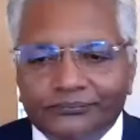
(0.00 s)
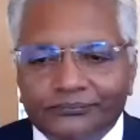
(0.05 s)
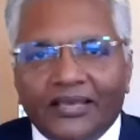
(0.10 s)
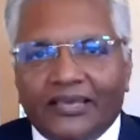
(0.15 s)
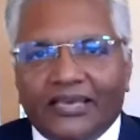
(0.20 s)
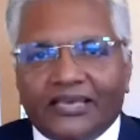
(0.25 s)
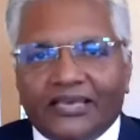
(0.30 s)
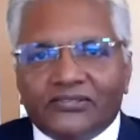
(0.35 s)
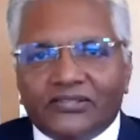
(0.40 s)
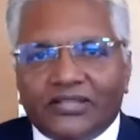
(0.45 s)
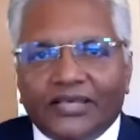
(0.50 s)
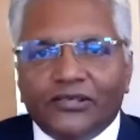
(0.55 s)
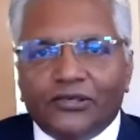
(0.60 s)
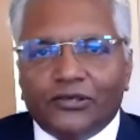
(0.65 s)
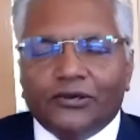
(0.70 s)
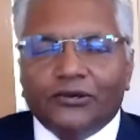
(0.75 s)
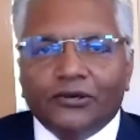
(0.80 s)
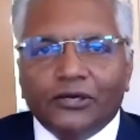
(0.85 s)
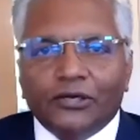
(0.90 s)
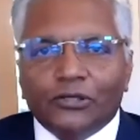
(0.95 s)
Yes, thank
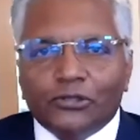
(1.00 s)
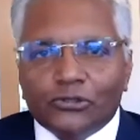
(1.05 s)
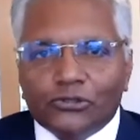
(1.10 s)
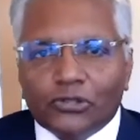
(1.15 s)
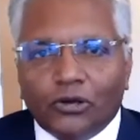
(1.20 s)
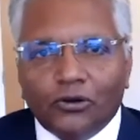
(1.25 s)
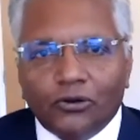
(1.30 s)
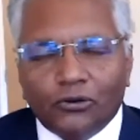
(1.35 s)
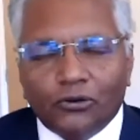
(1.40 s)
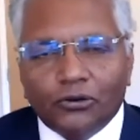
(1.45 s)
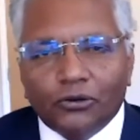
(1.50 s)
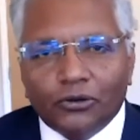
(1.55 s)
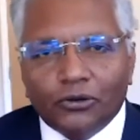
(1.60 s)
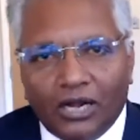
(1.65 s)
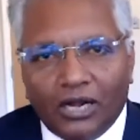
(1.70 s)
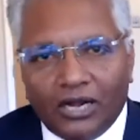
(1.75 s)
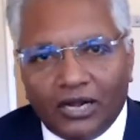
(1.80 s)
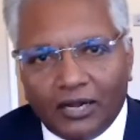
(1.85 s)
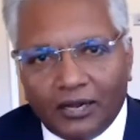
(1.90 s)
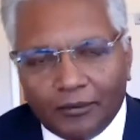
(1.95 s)
you. So
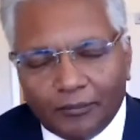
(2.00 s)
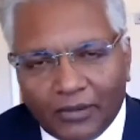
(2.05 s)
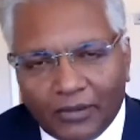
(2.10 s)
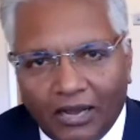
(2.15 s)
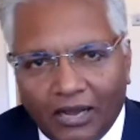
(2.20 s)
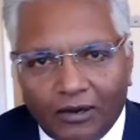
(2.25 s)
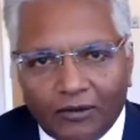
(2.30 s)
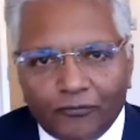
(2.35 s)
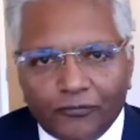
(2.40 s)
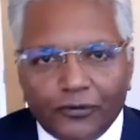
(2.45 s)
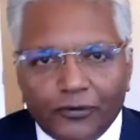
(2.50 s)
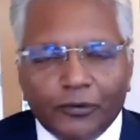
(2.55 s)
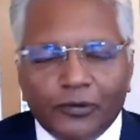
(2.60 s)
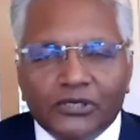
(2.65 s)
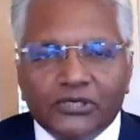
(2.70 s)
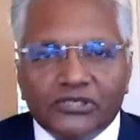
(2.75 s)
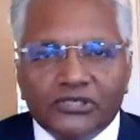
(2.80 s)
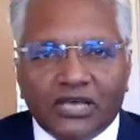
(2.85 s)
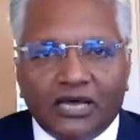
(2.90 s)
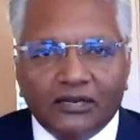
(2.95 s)
um, our
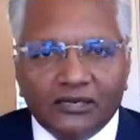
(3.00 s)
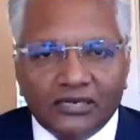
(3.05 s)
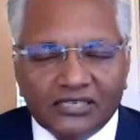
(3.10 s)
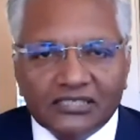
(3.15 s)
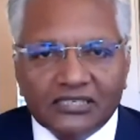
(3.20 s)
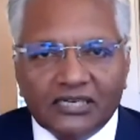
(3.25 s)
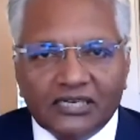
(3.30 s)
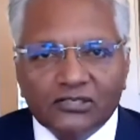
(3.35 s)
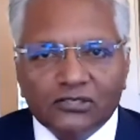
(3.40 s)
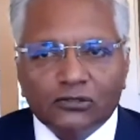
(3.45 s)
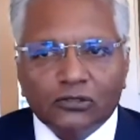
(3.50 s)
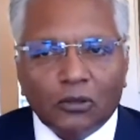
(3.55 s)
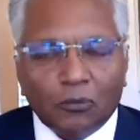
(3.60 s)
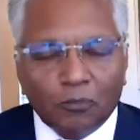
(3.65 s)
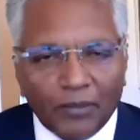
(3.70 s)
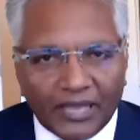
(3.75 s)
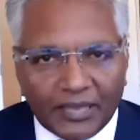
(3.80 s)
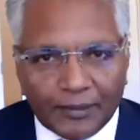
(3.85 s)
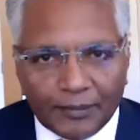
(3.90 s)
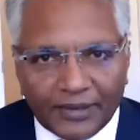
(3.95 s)
viewers, our listeners
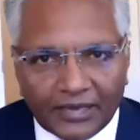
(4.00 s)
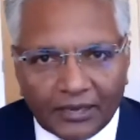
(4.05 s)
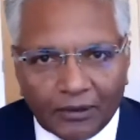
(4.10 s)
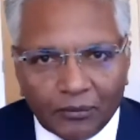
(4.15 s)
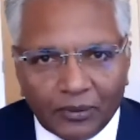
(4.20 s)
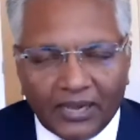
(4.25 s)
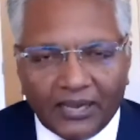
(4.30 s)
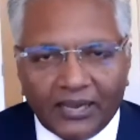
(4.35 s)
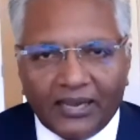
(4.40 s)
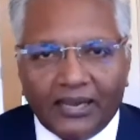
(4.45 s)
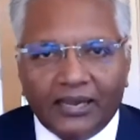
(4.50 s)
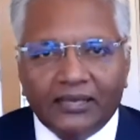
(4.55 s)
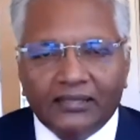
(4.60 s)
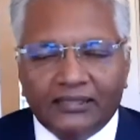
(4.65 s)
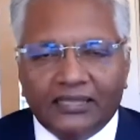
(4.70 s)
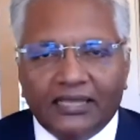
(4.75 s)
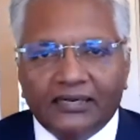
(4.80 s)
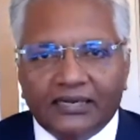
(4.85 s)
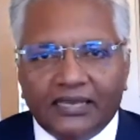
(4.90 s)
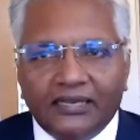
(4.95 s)
may be aware
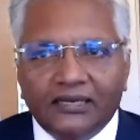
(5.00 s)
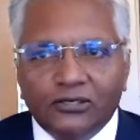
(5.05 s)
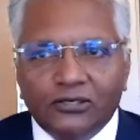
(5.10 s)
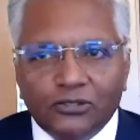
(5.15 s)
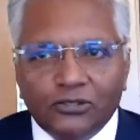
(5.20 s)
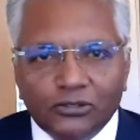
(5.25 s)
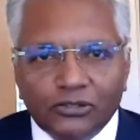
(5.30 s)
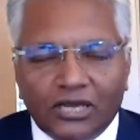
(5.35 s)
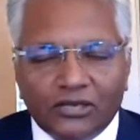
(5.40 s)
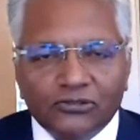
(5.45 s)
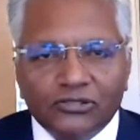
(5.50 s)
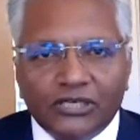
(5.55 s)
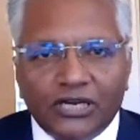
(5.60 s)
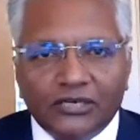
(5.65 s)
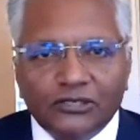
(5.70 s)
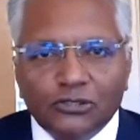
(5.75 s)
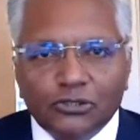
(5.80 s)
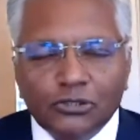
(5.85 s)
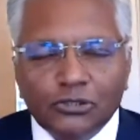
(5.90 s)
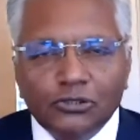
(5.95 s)
that in
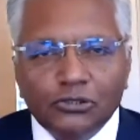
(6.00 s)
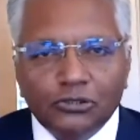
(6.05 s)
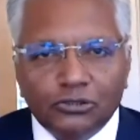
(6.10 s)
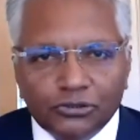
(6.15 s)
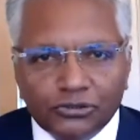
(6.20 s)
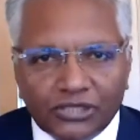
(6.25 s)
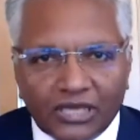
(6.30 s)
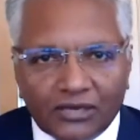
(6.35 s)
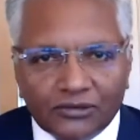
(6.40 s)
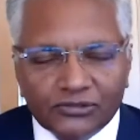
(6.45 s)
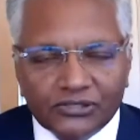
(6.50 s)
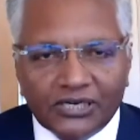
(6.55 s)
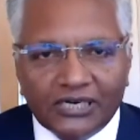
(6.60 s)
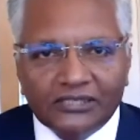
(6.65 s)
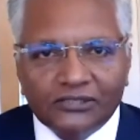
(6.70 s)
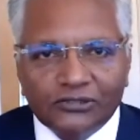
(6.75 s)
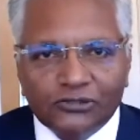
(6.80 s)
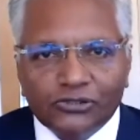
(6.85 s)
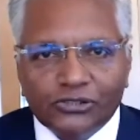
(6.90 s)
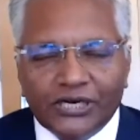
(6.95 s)
2002,
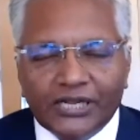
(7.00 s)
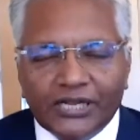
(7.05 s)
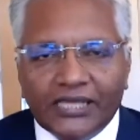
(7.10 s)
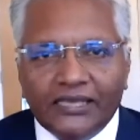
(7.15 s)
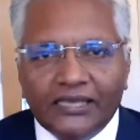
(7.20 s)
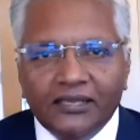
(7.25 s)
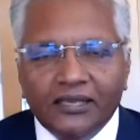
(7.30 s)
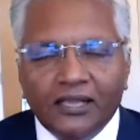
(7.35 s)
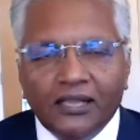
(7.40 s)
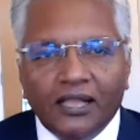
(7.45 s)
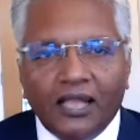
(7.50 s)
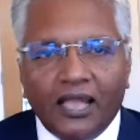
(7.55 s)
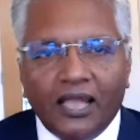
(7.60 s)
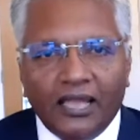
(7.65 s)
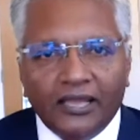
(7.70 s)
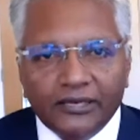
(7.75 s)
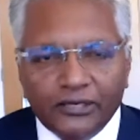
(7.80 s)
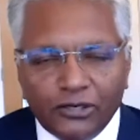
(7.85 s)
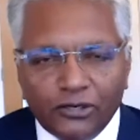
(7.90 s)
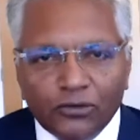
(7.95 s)
2003,
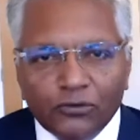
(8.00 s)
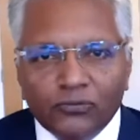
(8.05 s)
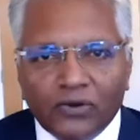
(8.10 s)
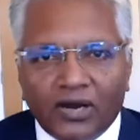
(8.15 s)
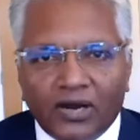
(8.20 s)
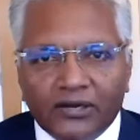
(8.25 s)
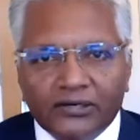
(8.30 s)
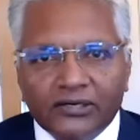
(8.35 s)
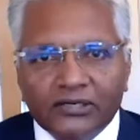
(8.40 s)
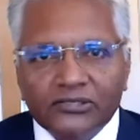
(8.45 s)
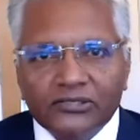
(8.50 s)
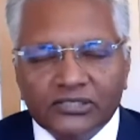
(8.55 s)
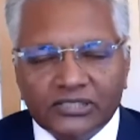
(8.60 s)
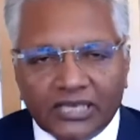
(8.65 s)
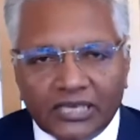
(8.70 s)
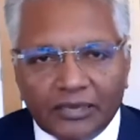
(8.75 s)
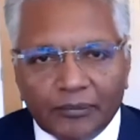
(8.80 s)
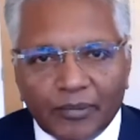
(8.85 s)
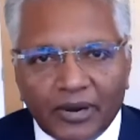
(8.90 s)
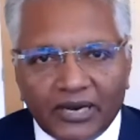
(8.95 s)
a new virus
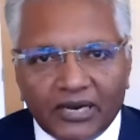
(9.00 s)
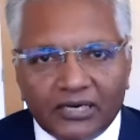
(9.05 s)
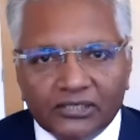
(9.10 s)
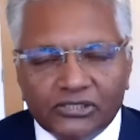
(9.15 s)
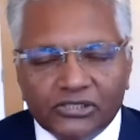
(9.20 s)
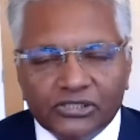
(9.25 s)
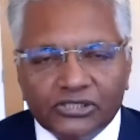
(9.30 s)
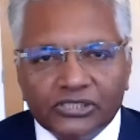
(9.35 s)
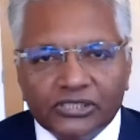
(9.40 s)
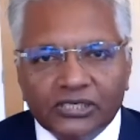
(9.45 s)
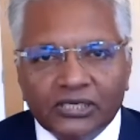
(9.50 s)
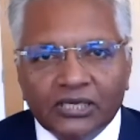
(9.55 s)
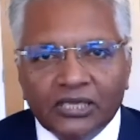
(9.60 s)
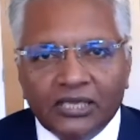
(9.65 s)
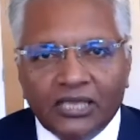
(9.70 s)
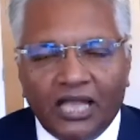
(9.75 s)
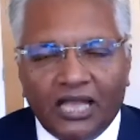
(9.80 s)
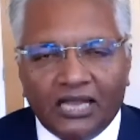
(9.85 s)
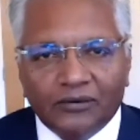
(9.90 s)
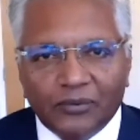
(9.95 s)
emerged
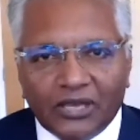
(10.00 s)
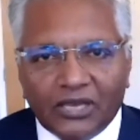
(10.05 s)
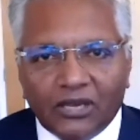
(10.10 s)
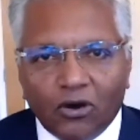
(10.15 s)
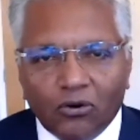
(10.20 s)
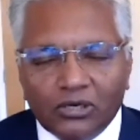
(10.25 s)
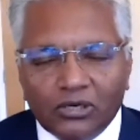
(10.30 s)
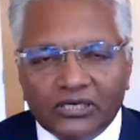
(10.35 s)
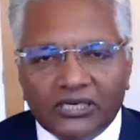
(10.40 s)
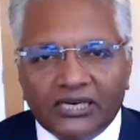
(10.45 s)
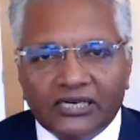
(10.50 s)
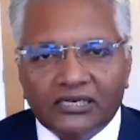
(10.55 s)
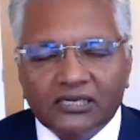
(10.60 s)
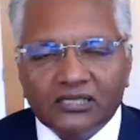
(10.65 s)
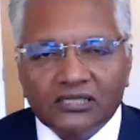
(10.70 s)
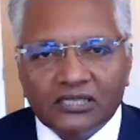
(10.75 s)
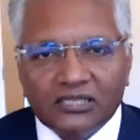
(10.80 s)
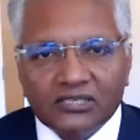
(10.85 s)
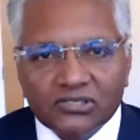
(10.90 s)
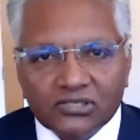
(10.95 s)
and we called
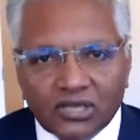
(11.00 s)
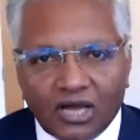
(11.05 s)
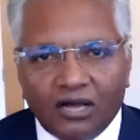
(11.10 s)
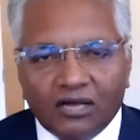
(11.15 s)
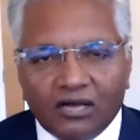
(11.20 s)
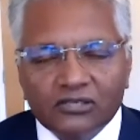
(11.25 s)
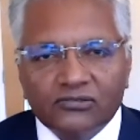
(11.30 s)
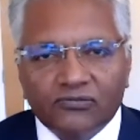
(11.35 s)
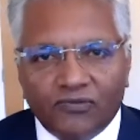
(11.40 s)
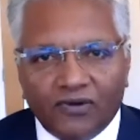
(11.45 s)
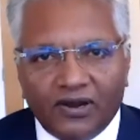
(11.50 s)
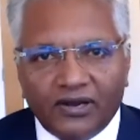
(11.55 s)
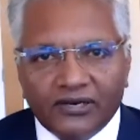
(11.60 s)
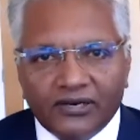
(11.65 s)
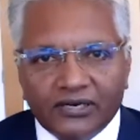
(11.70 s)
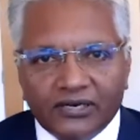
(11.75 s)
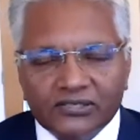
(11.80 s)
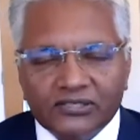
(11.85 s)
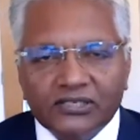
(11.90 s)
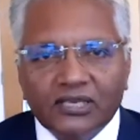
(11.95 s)
it the SARS
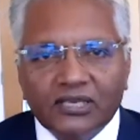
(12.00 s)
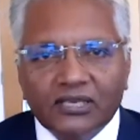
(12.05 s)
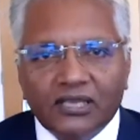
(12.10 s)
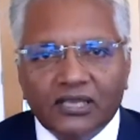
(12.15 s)
virus,